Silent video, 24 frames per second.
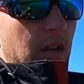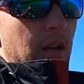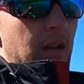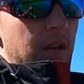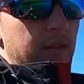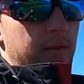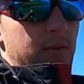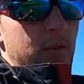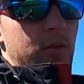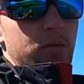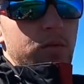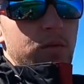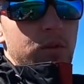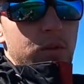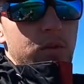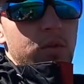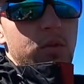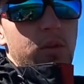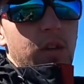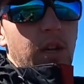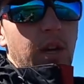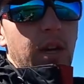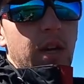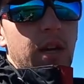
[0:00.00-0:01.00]
if you
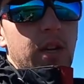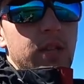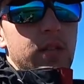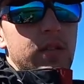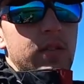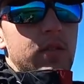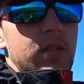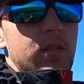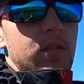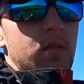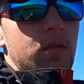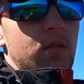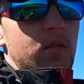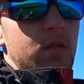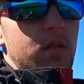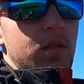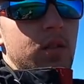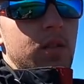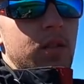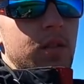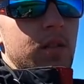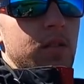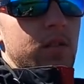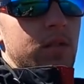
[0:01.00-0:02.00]
do cast
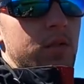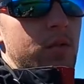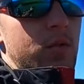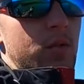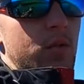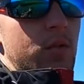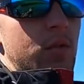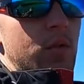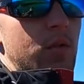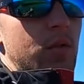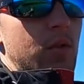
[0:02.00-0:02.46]
on the school,